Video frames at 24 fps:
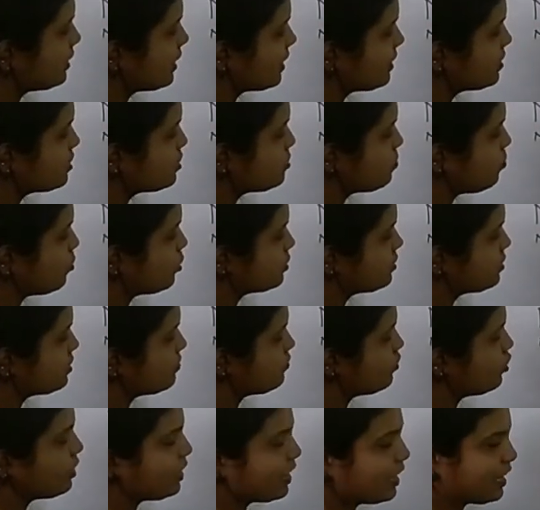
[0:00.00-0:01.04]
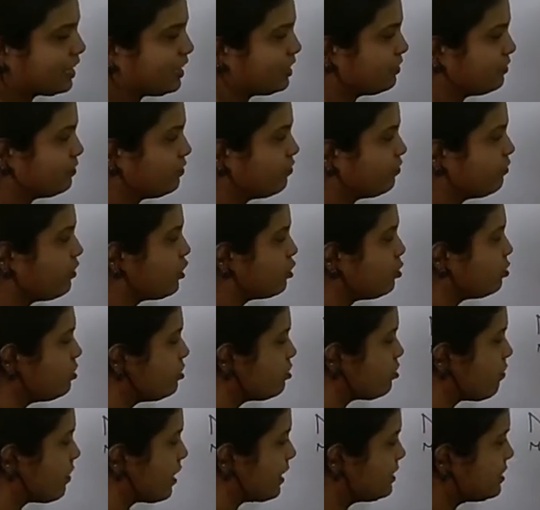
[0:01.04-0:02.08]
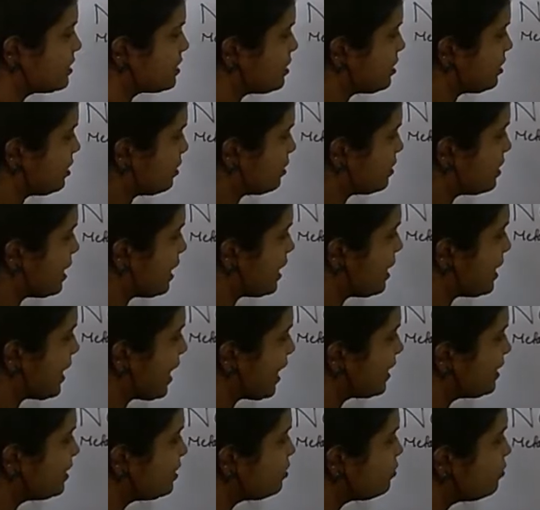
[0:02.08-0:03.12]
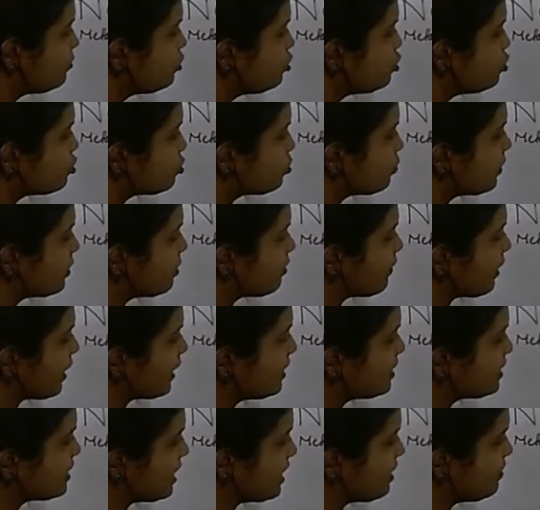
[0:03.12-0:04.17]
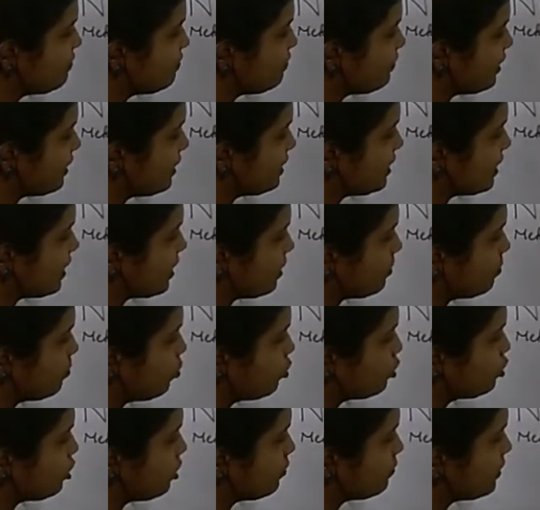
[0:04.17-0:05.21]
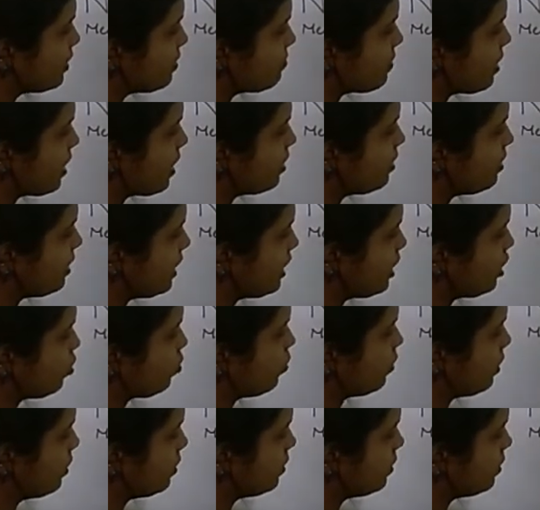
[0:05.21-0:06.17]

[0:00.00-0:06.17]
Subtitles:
that is positive or negative. We don't write it here. Neither do we write if both of them are equal,